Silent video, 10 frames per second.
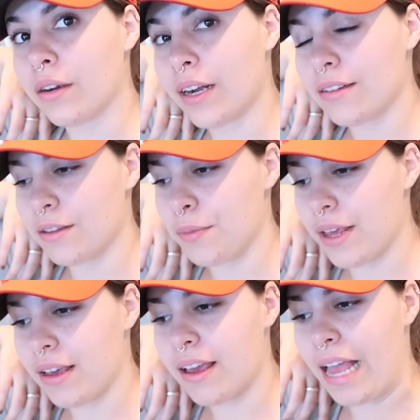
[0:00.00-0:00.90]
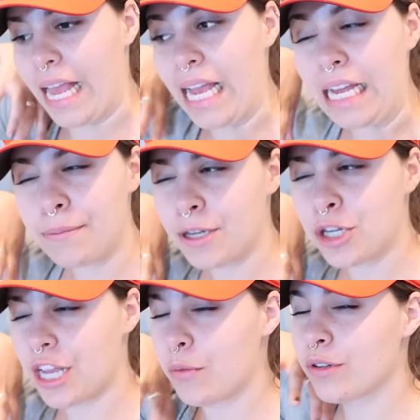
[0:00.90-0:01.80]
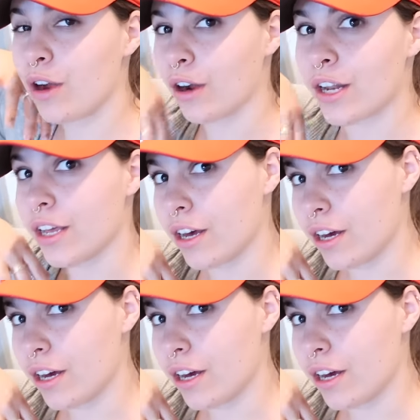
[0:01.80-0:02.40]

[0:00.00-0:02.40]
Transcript: pot recipe. And my chicken was already